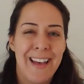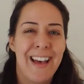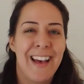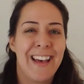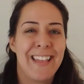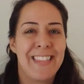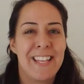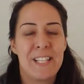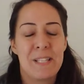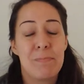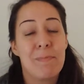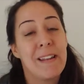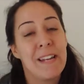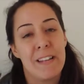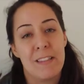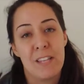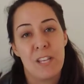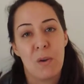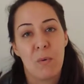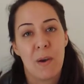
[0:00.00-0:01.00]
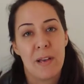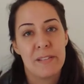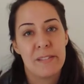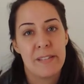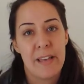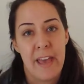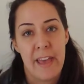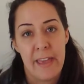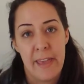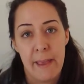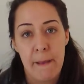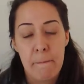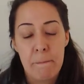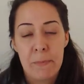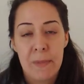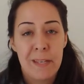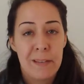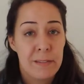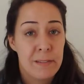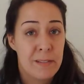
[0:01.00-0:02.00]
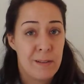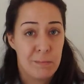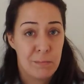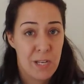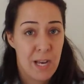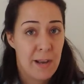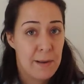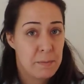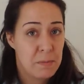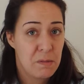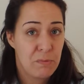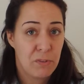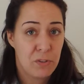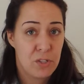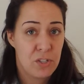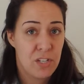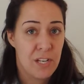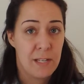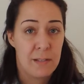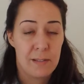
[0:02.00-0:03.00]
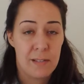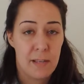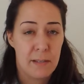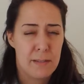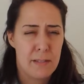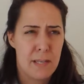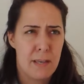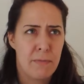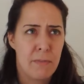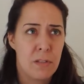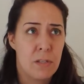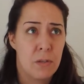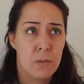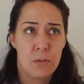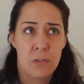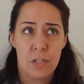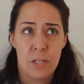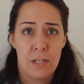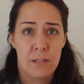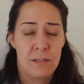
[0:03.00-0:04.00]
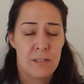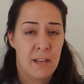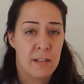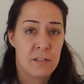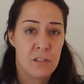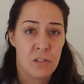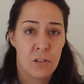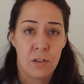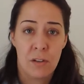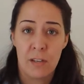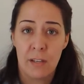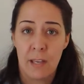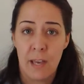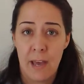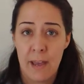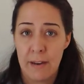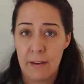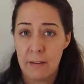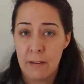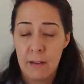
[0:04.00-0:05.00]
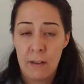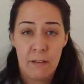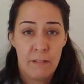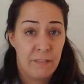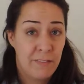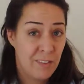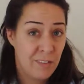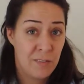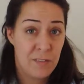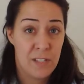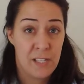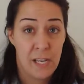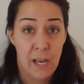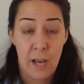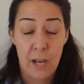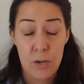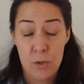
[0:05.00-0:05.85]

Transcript: uh, that's made in the U S A. Sometimes for sheet sets, even used sheet sets, you can get fifty dollars,